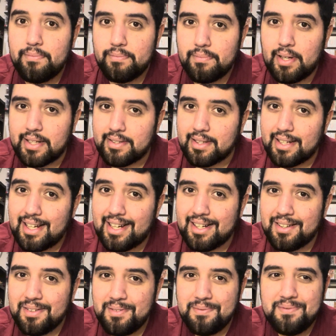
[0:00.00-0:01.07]
He said, yeah,
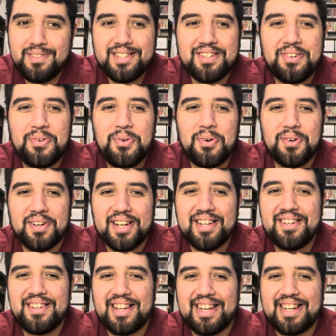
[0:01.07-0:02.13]
cool, you
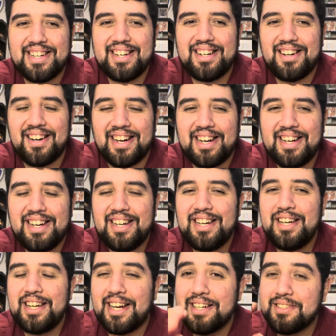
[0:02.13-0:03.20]
know, like, all right,
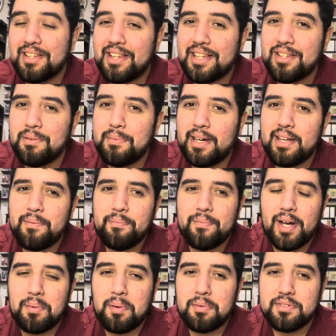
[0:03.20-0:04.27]
Here's the thing though, man.
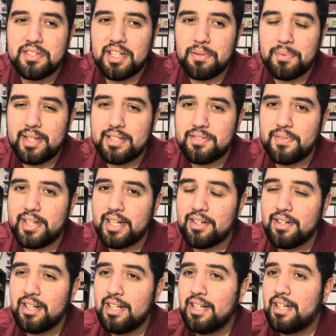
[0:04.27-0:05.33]
I'm almost done with this video.
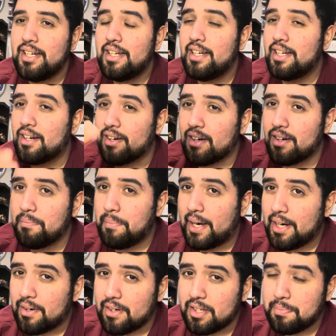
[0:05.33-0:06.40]
My
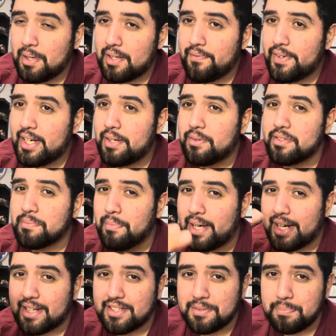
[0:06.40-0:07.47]
Earthbound video was my
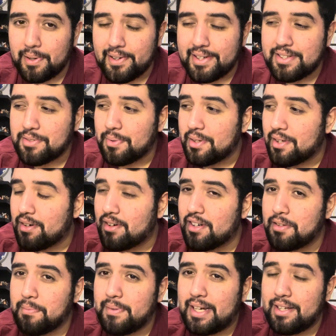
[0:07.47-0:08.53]
experience with
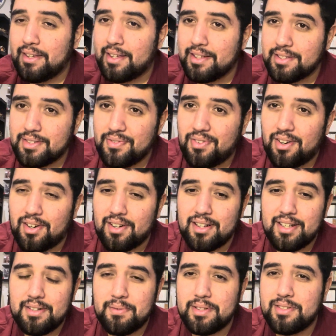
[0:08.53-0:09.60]
Earthbound thus far,
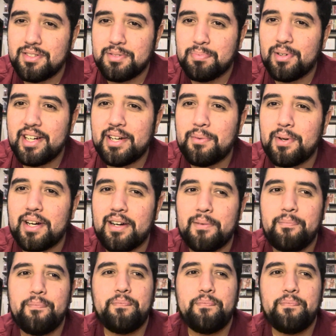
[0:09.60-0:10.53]
which was pretty weird.